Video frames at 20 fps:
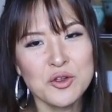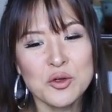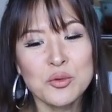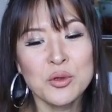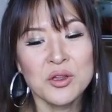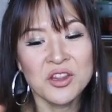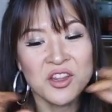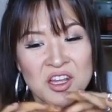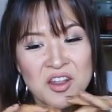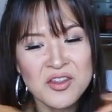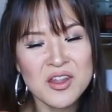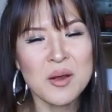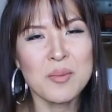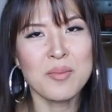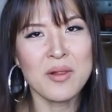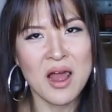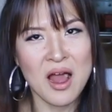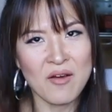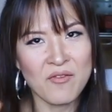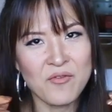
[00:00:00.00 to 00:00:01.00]
within that
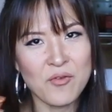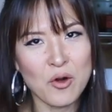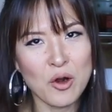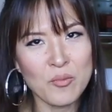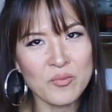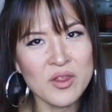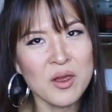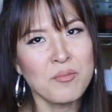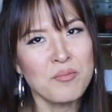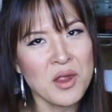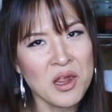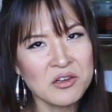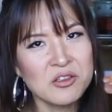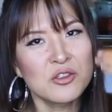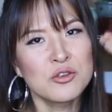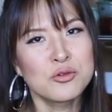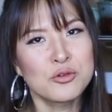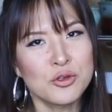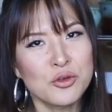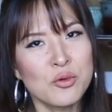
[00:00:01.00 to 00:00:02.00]
platform that makes
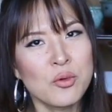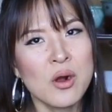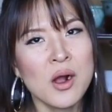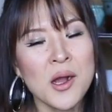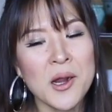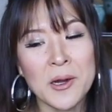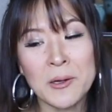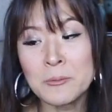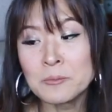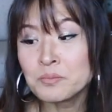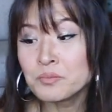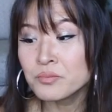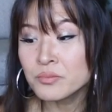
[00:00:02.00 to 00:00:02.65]
you who you are.